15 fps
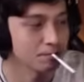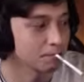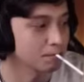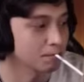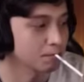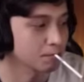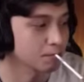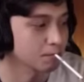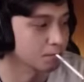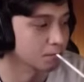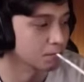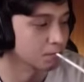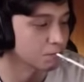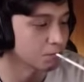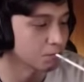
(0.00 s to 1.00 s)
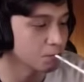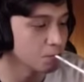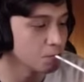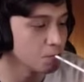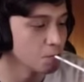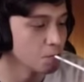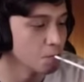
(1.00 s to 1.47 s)

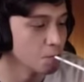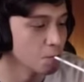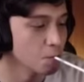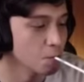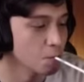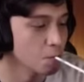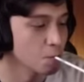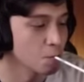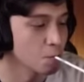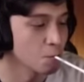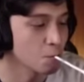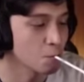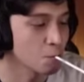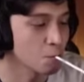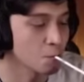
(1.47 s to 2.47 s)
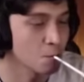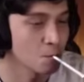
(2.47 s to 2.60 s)
[no speech]